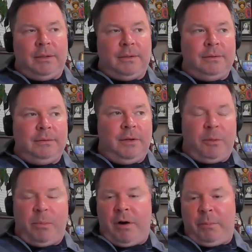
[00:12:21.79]

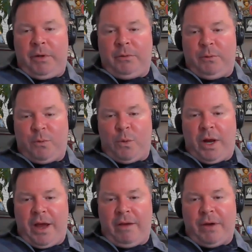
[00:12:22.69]
on a park bench for
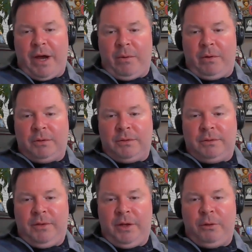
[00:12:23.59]
four and a half
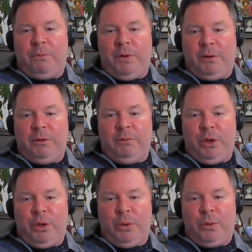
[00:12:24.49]
hours and their field of
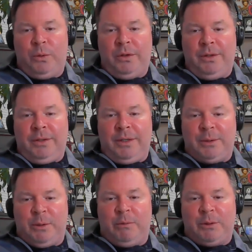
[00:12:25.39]
view
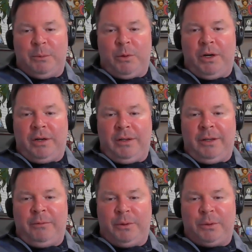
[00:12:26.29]
is over some
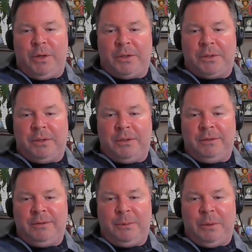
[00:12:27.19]
critical infrastructure,
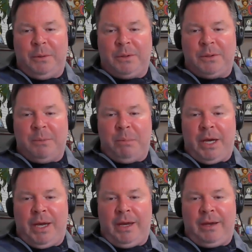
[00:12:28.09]
whether it's a
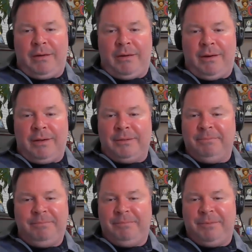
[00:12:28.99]
bank or a
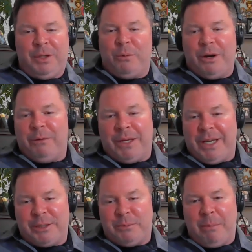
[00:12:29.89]
whatever the
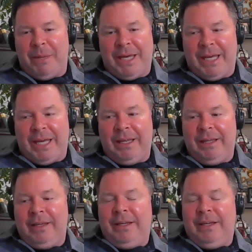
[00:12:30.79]
case may be,